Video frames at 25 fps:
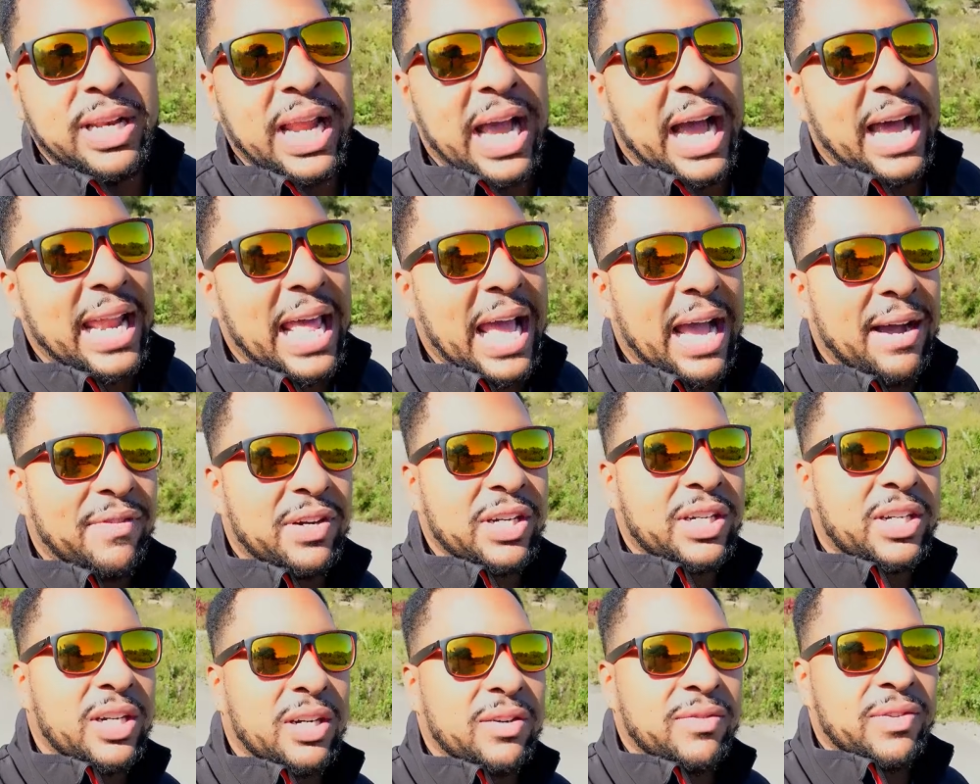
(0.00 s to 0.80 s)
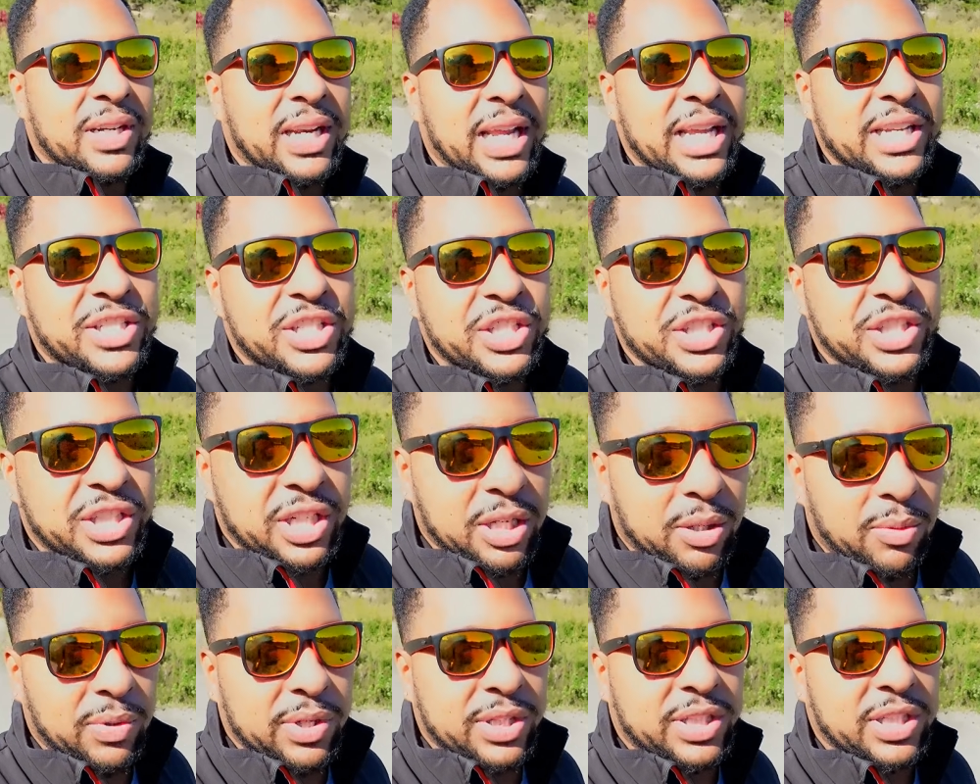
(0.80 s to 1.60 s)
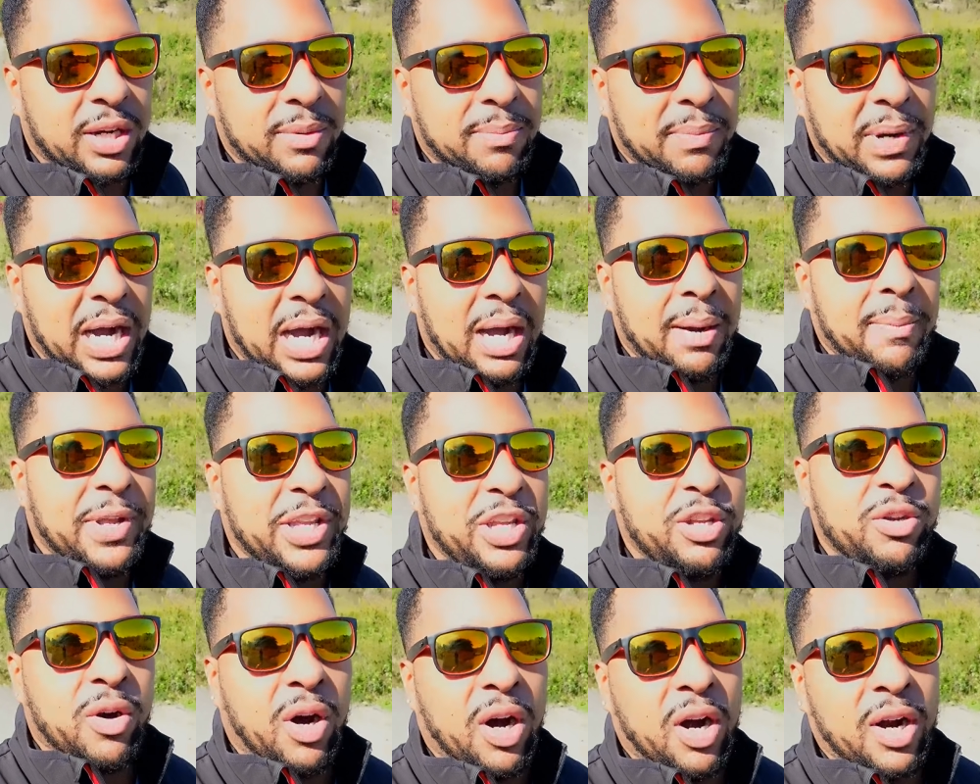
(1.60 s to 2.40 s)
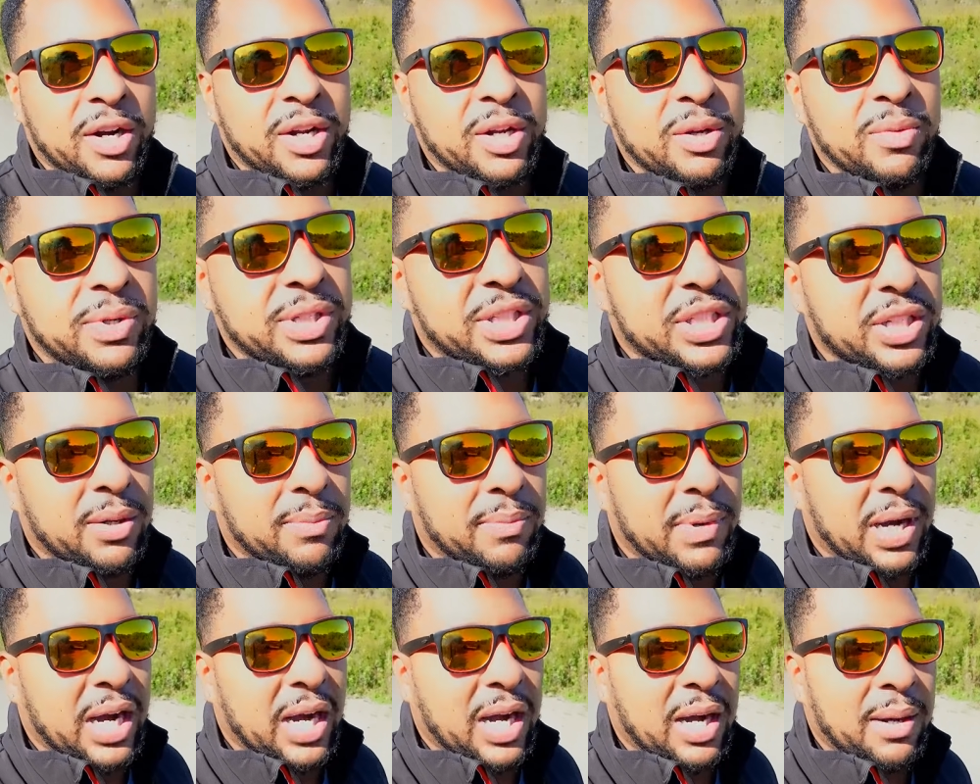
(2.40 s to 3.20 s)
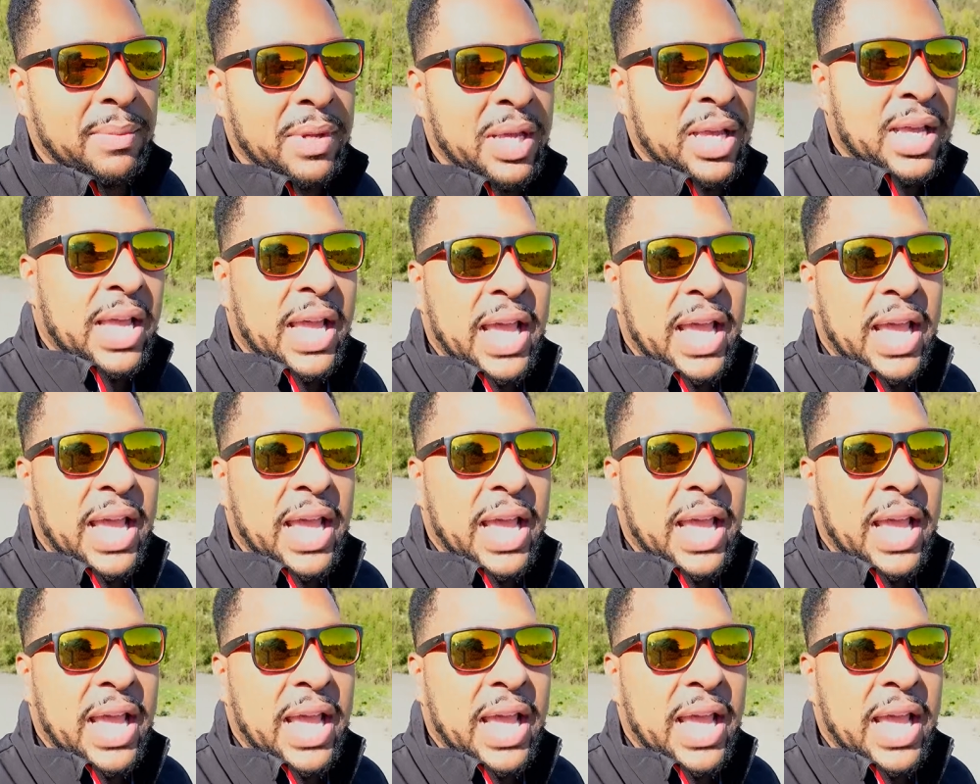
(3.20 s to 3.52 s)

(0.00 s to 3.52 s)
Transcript: not have a good relationship with your mom and you argue with your mom